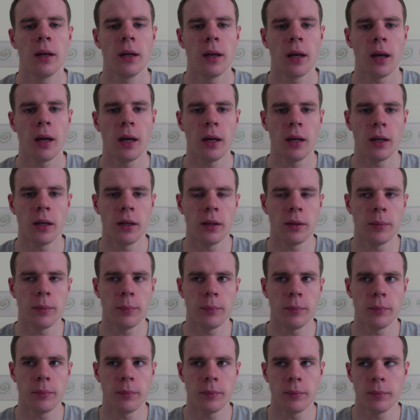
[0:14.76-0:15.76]

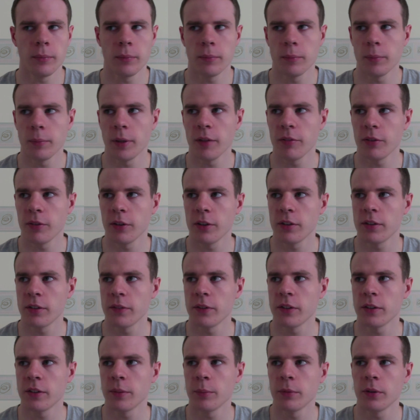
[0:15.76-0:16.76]
My first
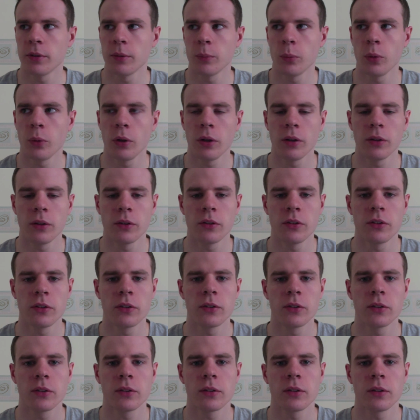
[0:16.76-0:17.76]
ever symptom
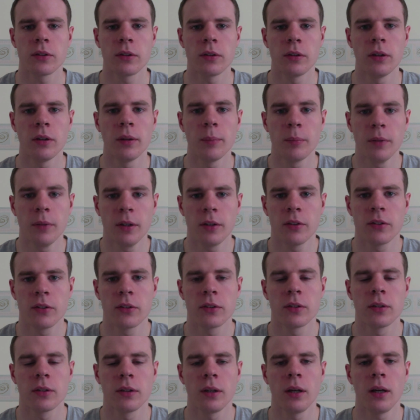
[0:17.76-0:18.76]
was
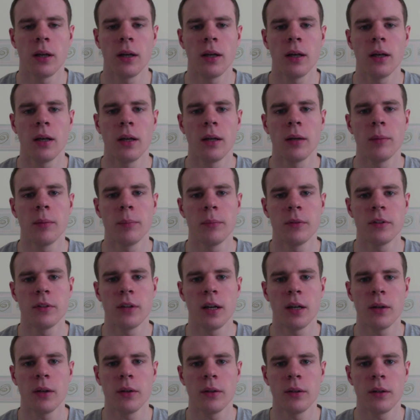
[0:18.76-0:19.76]
numbness
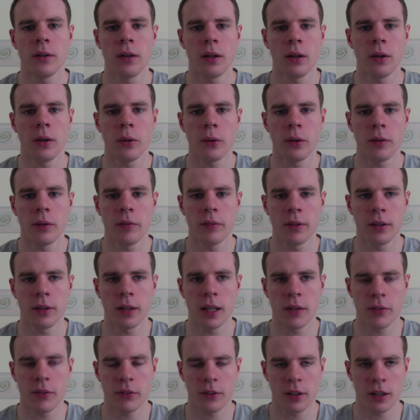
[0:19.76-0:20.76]
down the whole of the
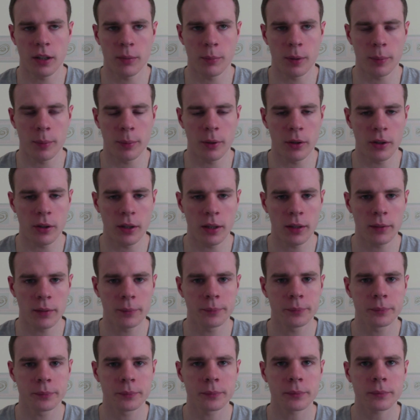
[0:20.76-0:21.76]
left side of my body,
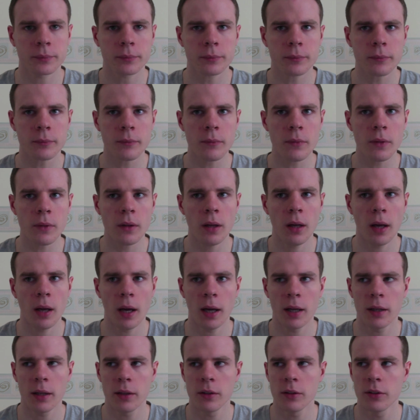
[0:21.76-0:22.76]

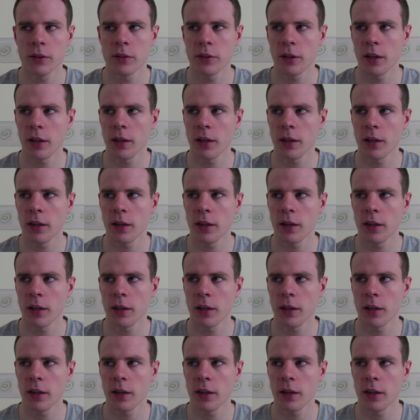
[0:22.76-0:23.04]
and